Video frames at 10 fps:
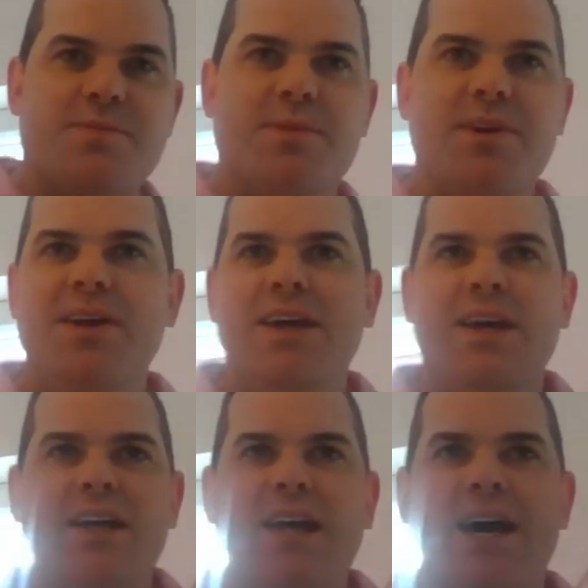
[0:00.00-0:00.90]
But
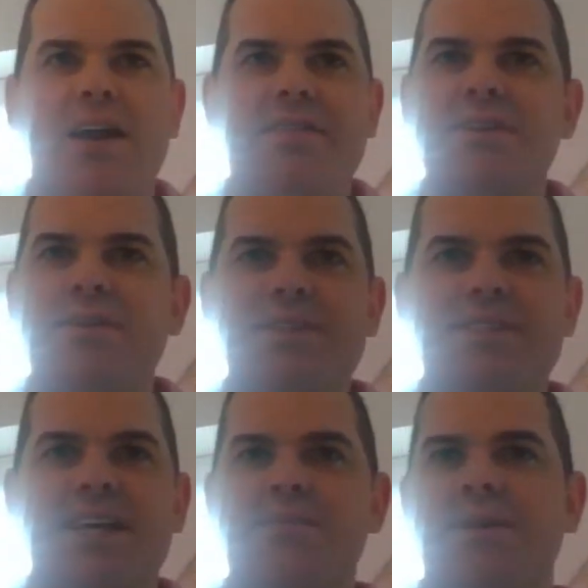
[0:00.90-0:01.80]
if someone
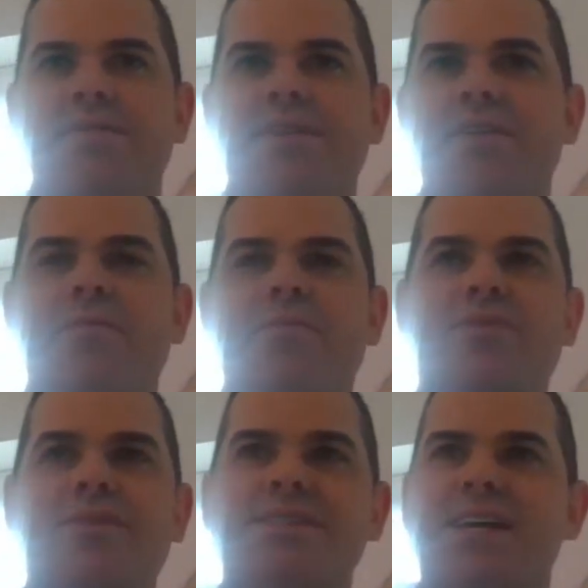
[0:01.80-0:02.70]
sends me a phone
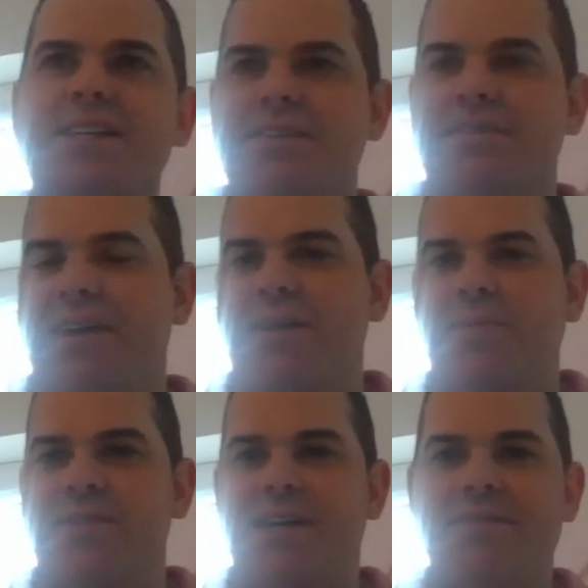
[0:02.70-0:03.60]
number and says they're
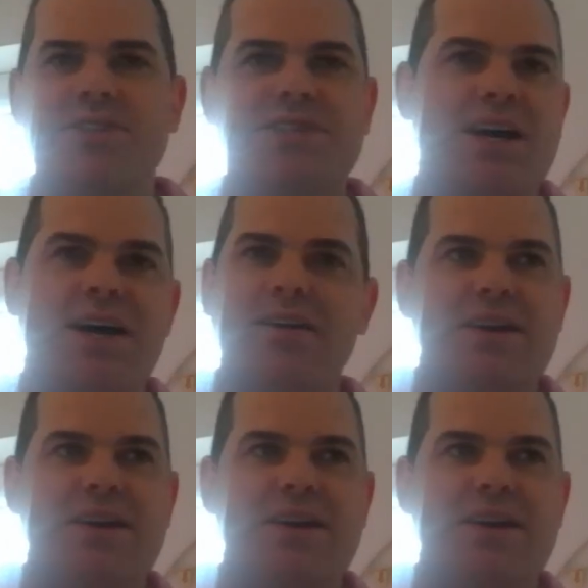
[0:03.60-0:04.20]
available to have a chat,